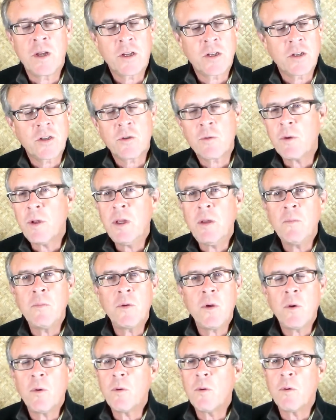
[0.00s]

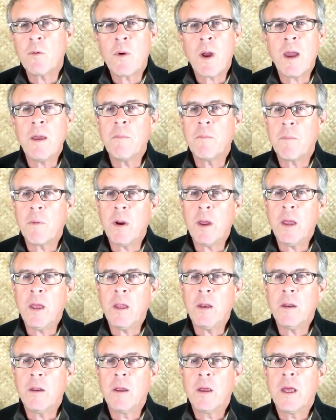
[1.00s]
extreme total right
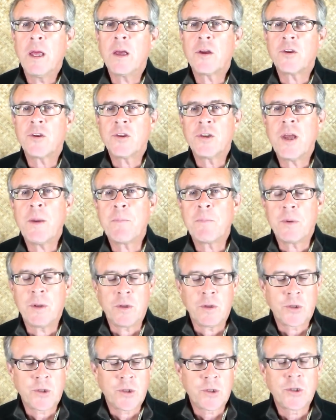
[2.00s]
brain
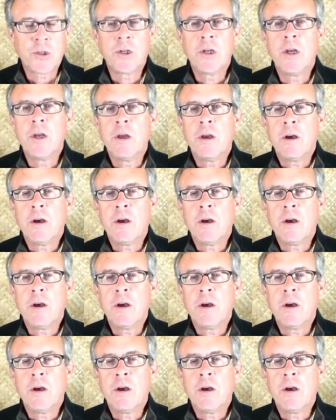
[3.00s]
acceptance